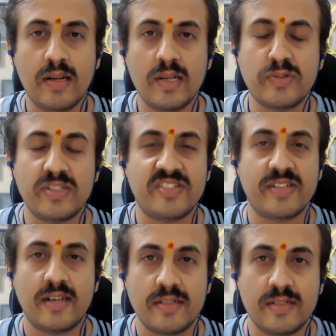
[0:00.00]
and losing
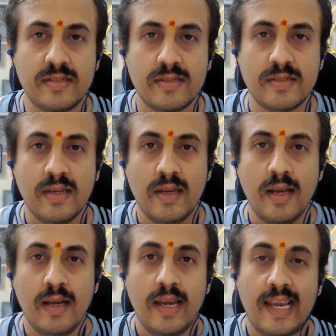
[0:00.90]
strategies.
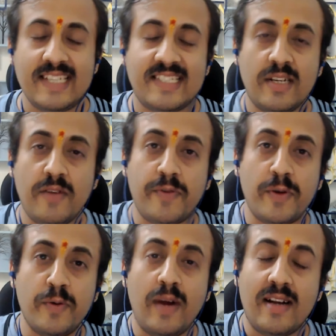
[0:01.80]
Instead of
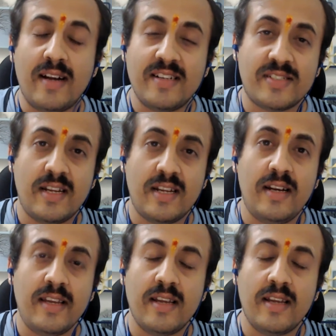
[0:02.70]
you
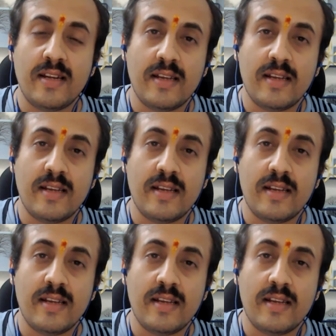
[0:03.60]
understanding and